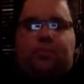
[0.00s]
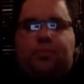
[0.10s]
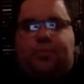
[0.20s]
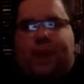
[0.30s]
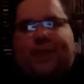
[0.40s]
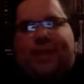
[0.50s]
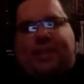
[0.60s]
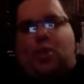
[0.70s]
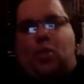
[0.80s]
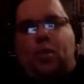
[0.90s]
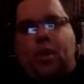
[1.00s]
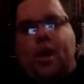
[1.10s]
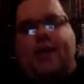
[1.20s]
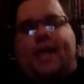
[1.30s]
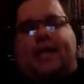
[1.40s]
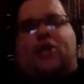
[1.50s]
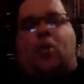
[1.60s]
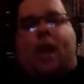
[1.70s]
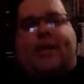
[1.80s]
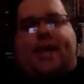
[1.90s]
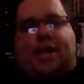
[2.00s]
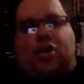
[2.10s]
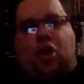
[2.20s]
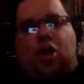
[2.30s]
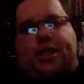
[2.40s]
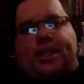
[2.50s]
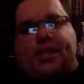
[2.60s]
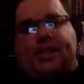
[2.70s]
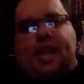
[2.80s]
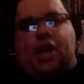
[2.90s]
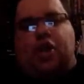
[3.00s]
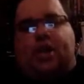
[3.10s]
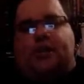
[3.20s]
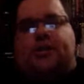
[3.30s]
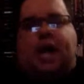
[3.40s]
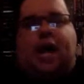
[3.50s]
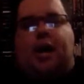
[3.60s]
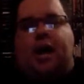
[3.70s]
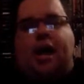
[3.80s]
Yeah. But that's the that's the way technology is now. You can start.